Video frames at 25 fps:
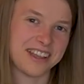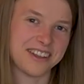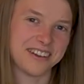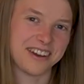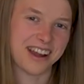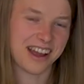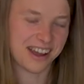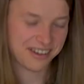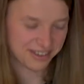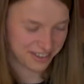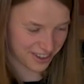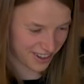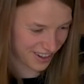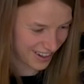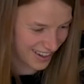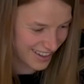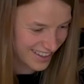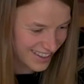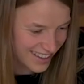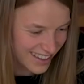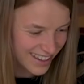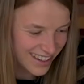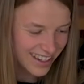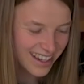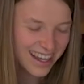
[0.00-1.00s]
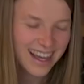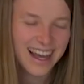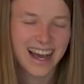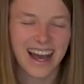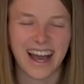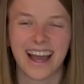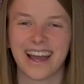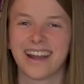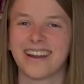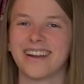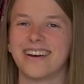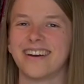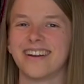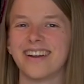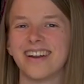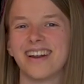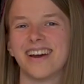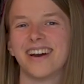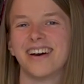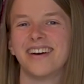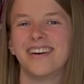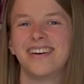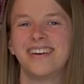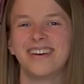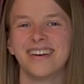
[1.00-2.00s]
your effort. I don't
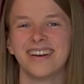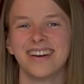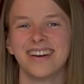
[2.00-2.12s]
know.